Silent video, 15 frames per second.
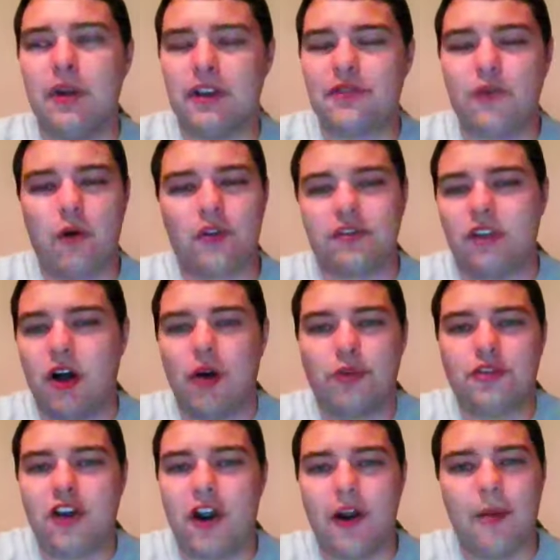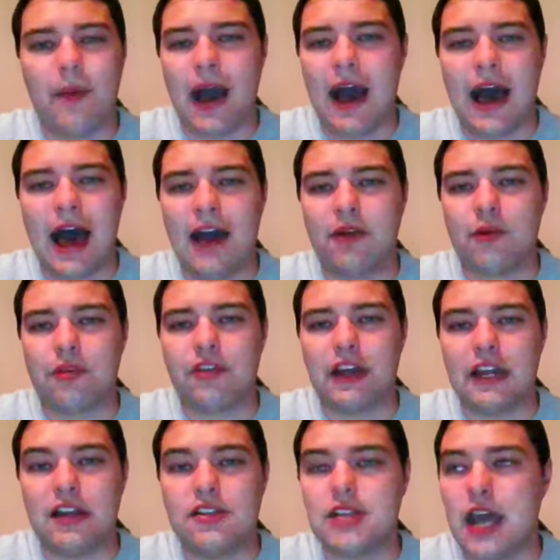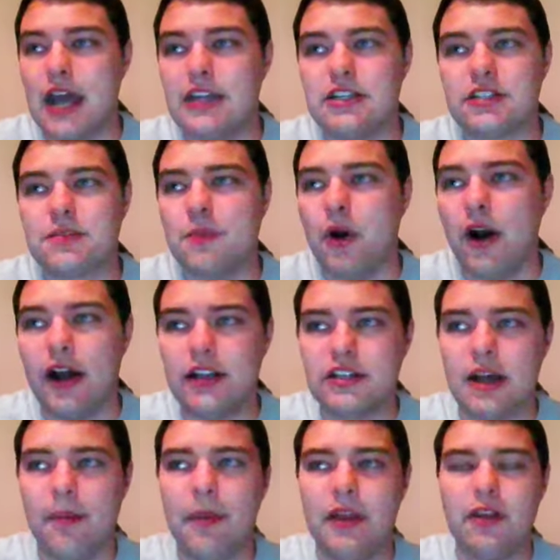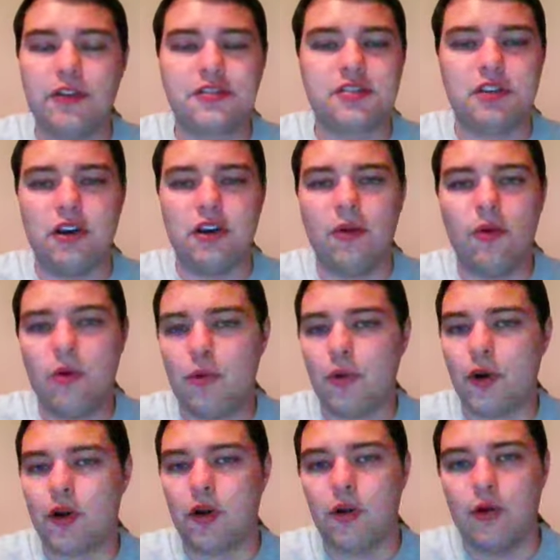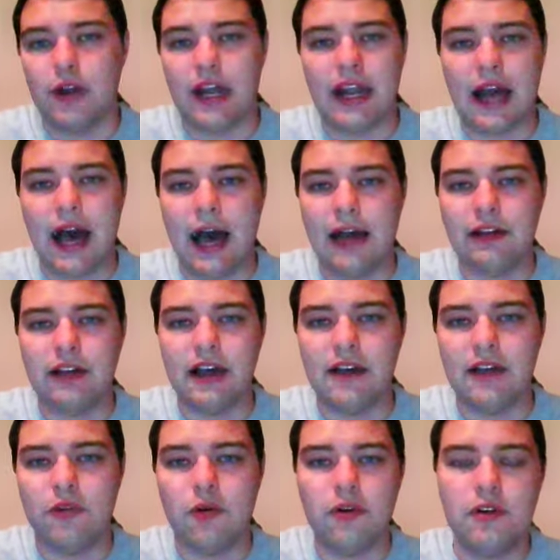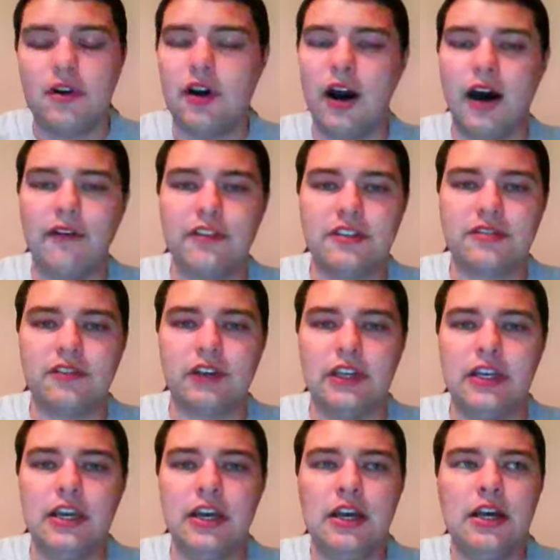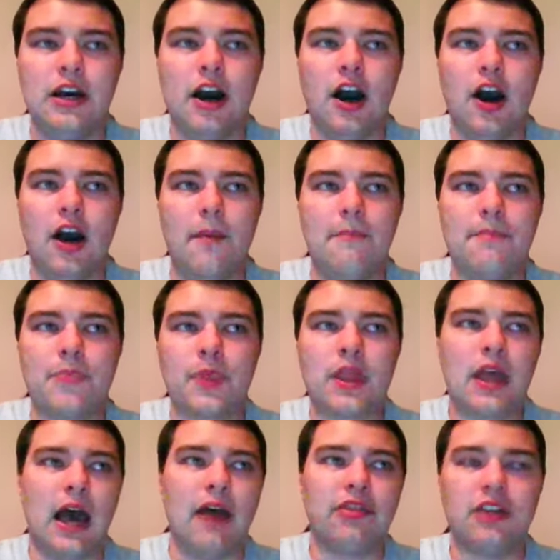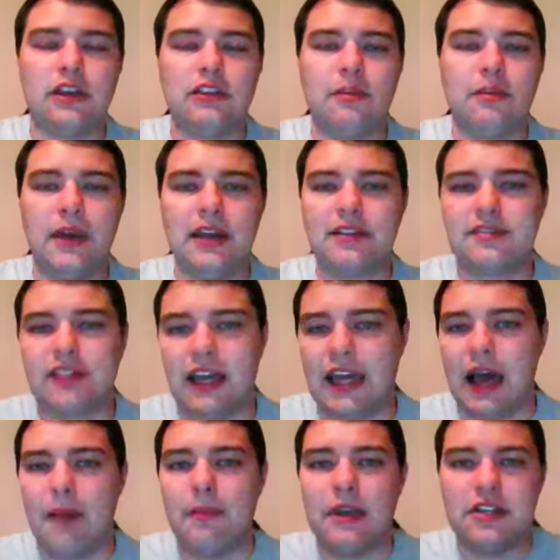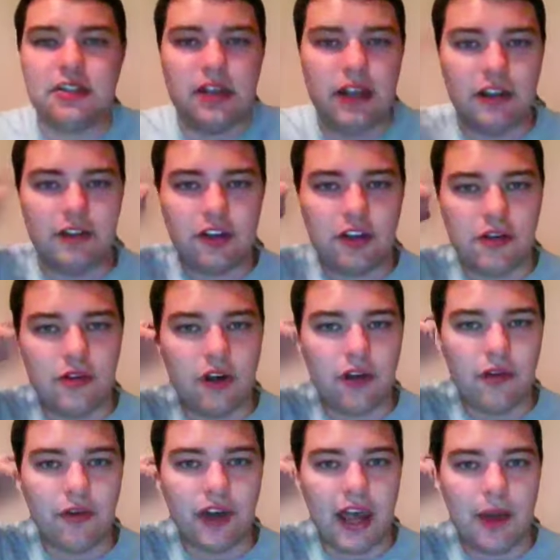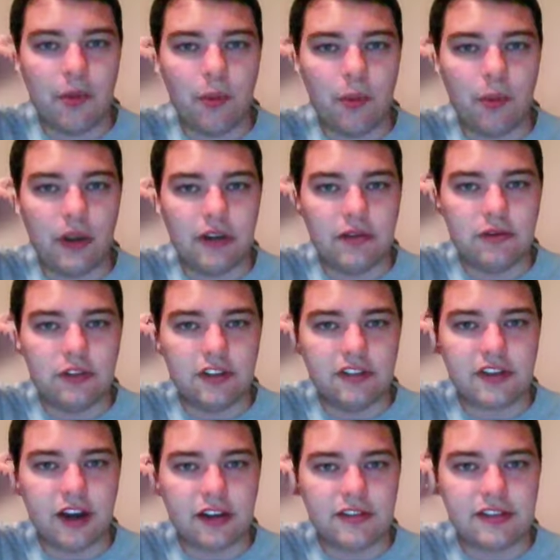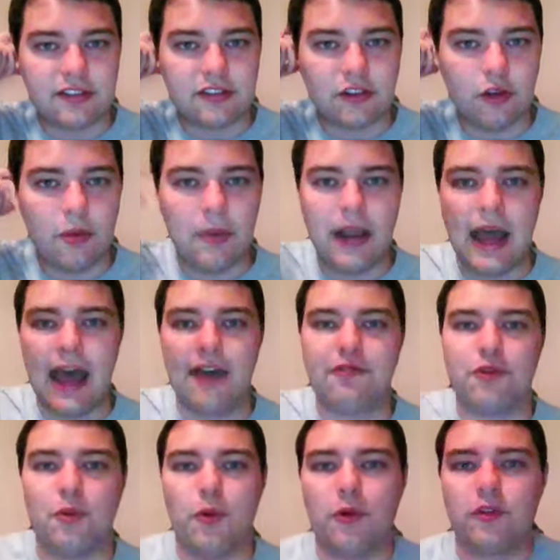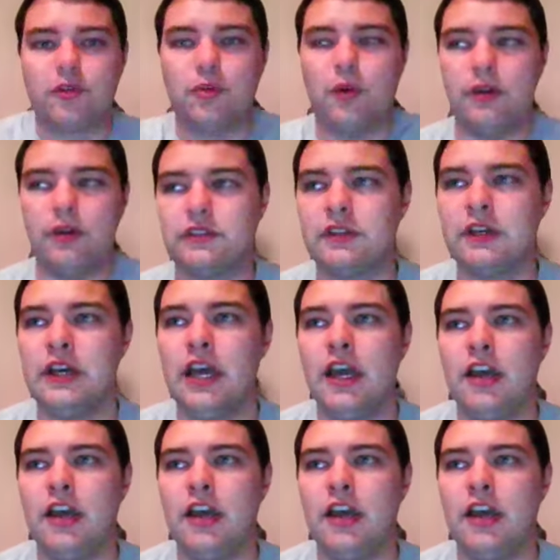as far as long term, I don't think it changes much. I mean, they're still recruiting at a high level, obviously. I think the biggest thing, I mentioned it to you the other day when we discussed this a little bit afterwards, was,